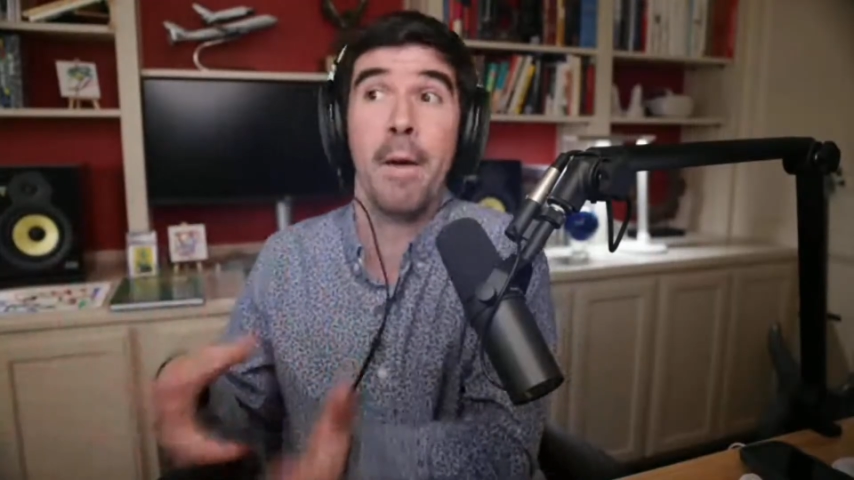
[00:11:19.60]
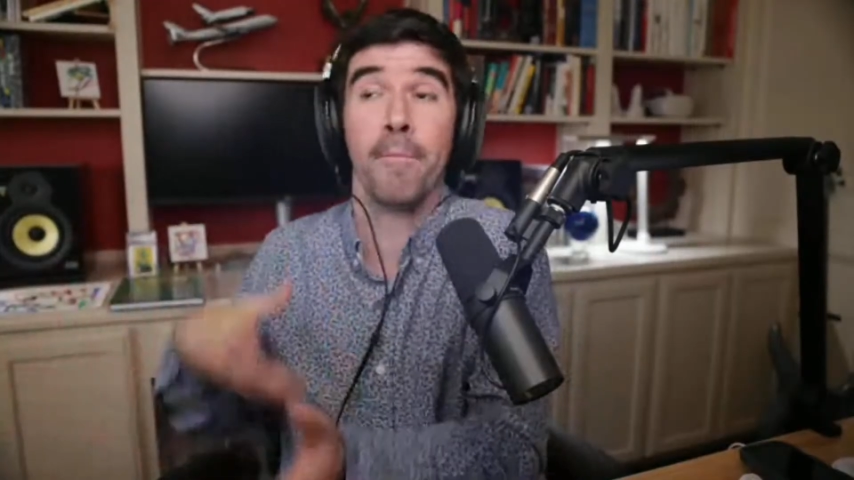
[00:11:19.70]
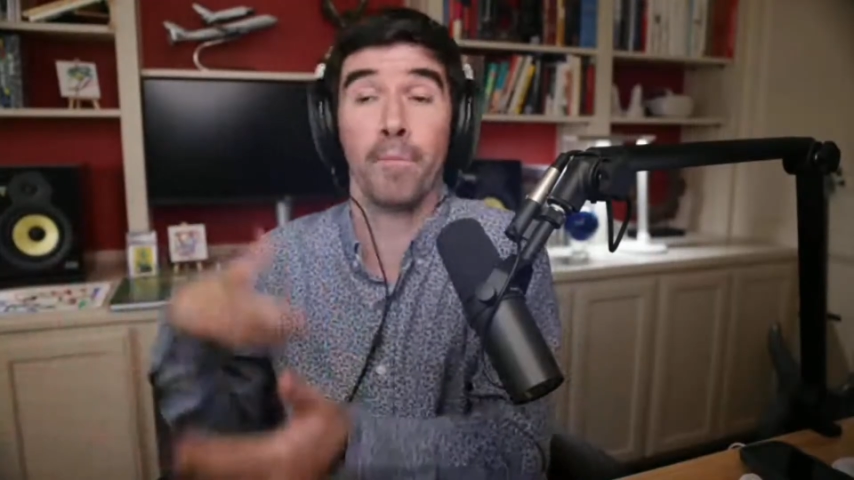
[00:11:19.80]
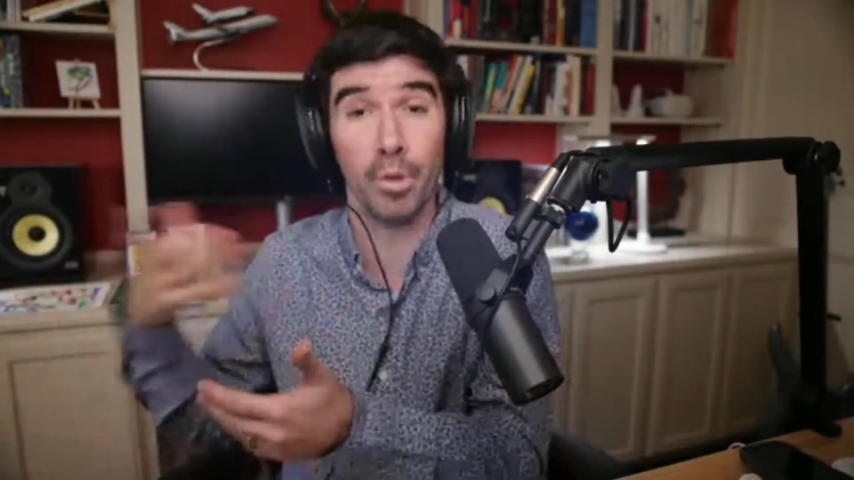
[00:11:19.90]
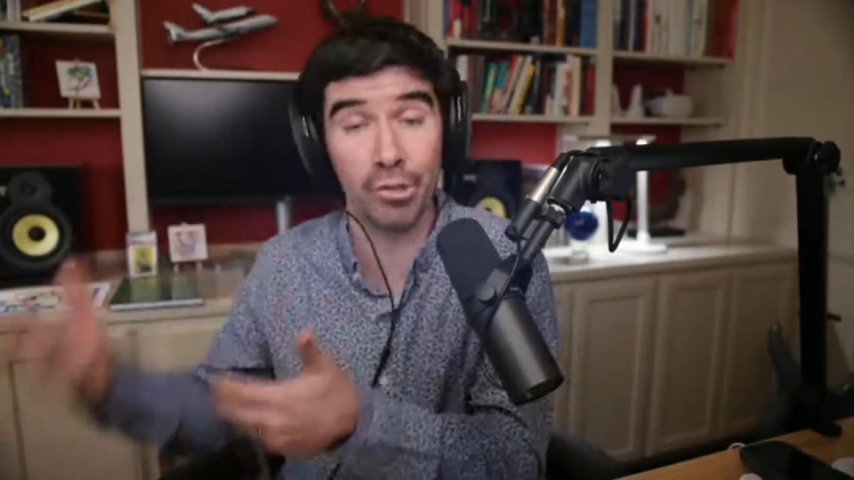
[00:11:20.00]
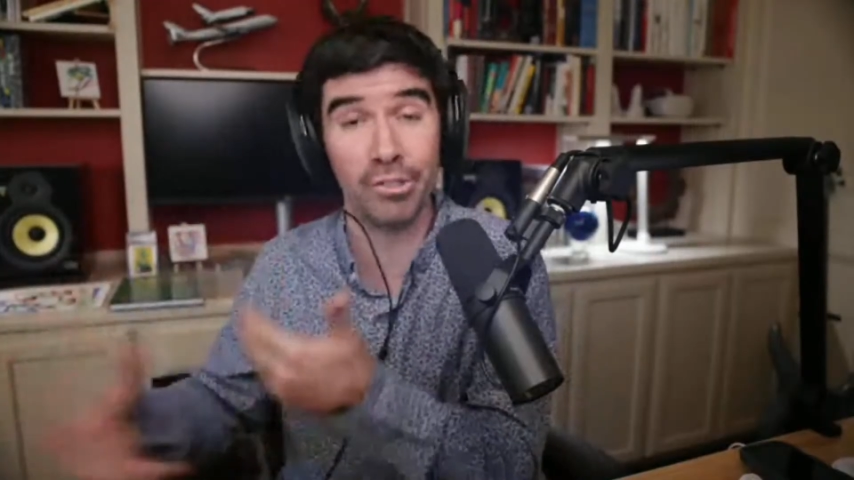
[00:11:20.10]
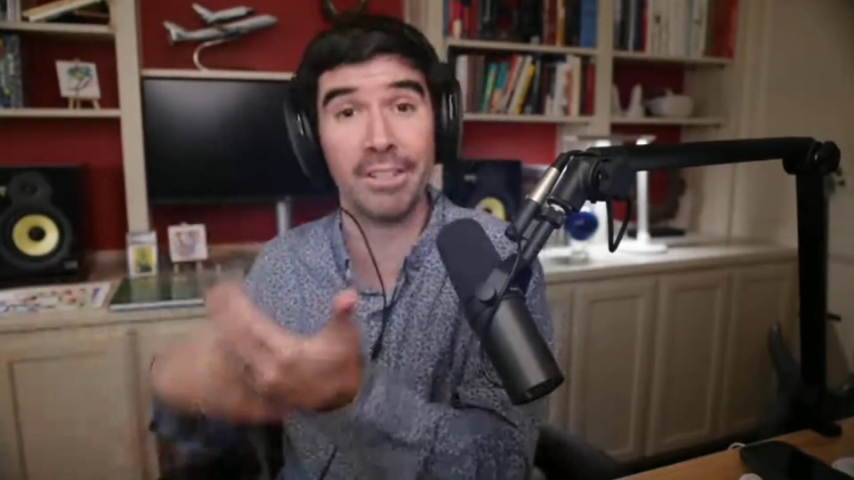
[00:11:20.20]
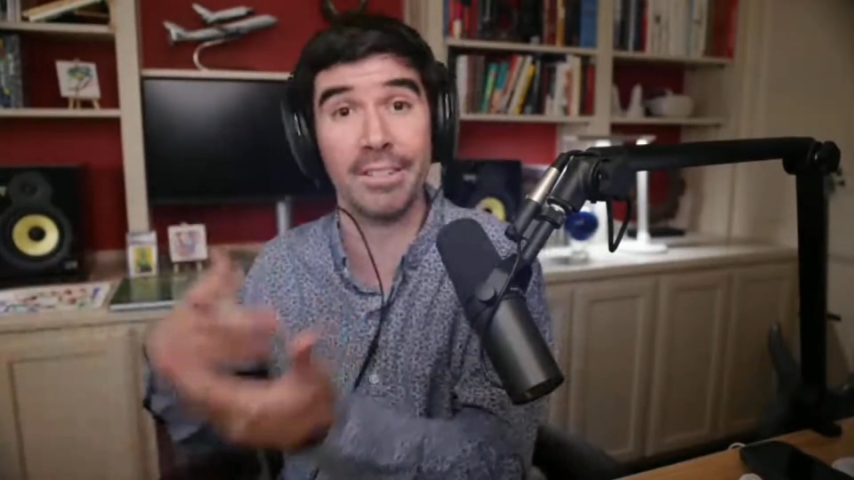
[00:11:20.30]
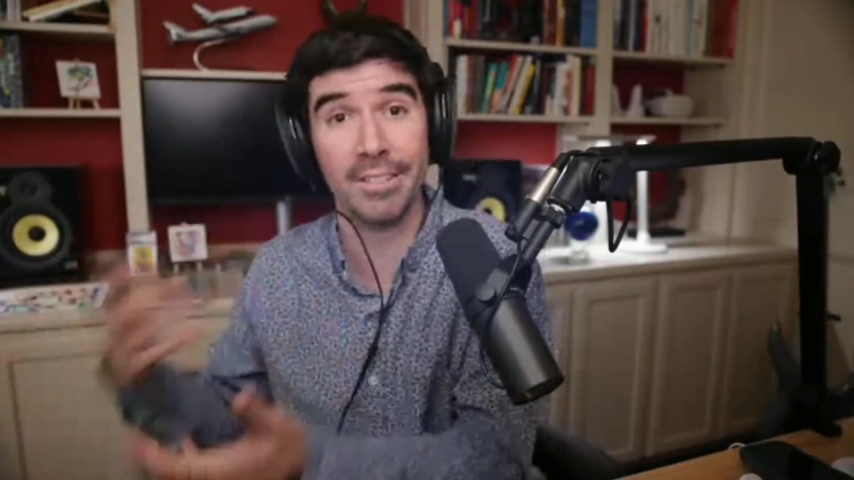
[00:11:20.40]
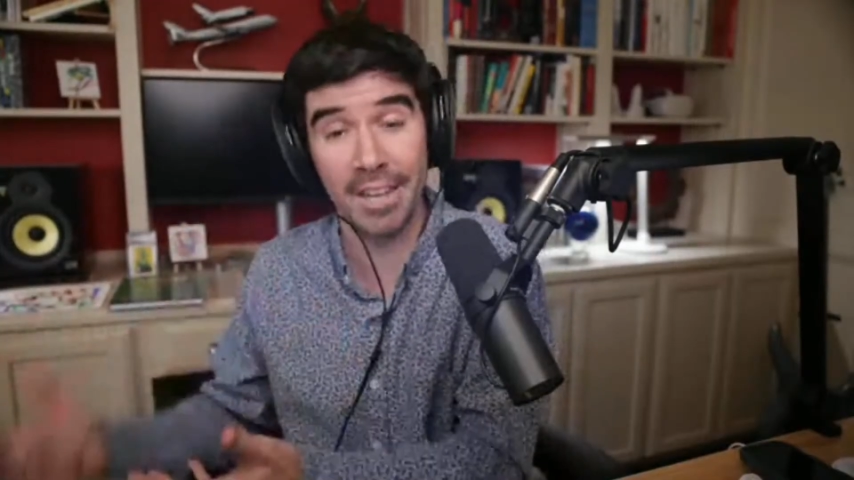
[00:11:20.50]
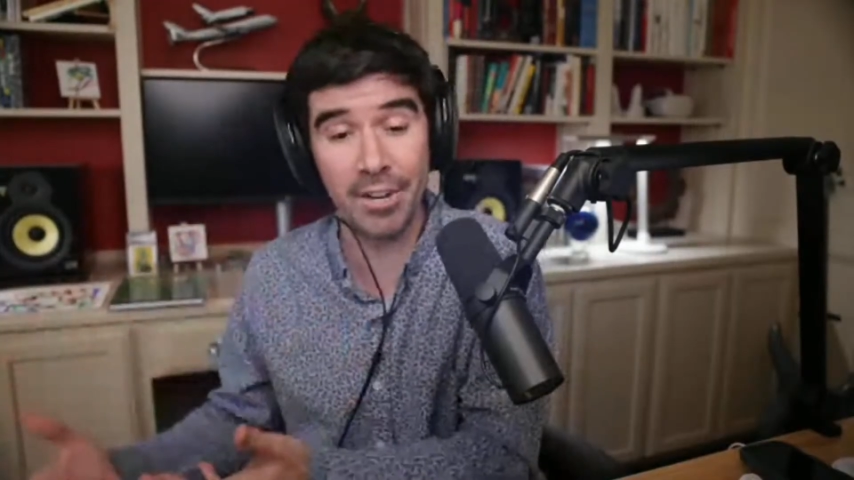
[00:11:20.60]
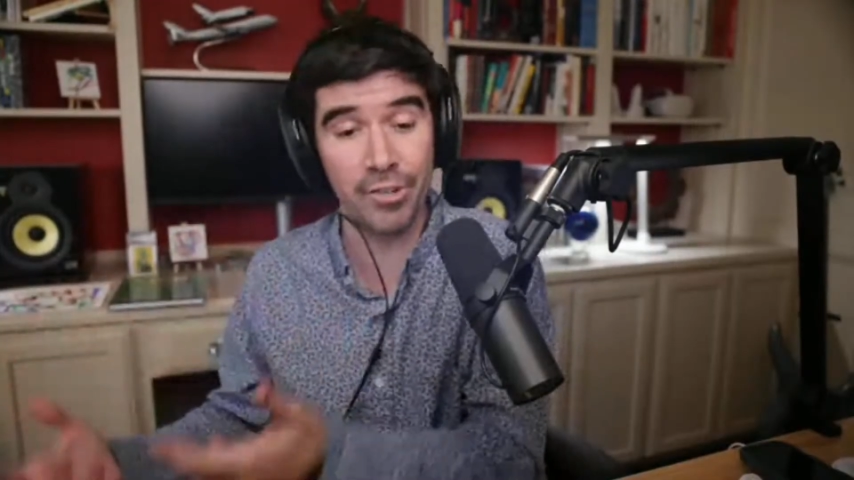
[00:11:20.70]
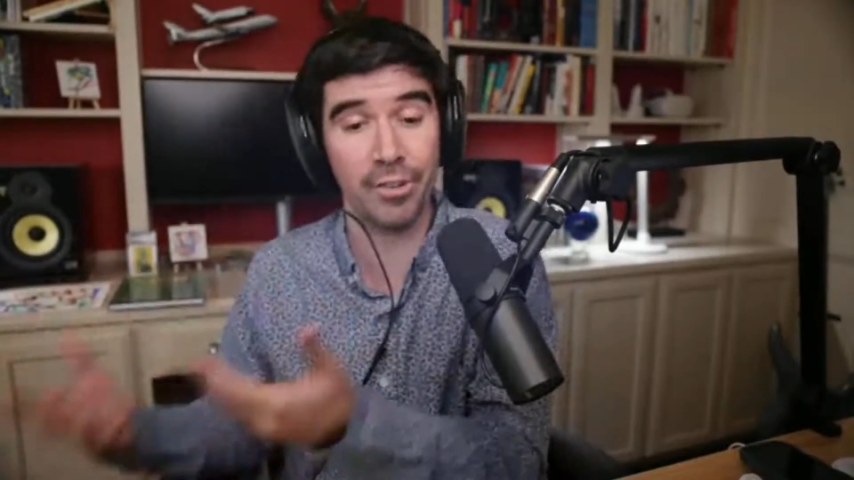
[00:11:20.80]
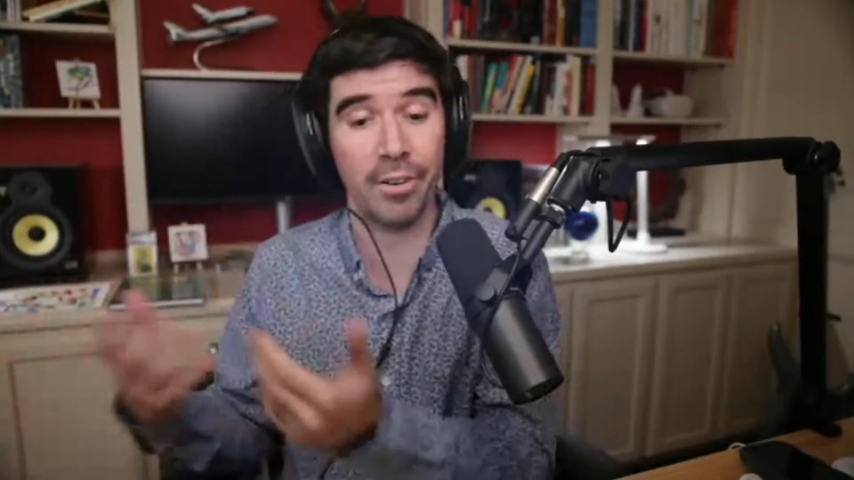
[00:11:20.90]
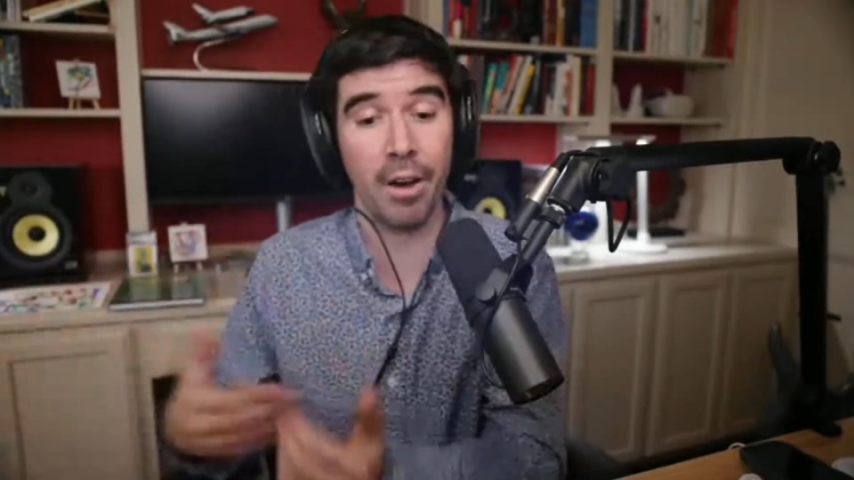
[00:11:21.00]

personalization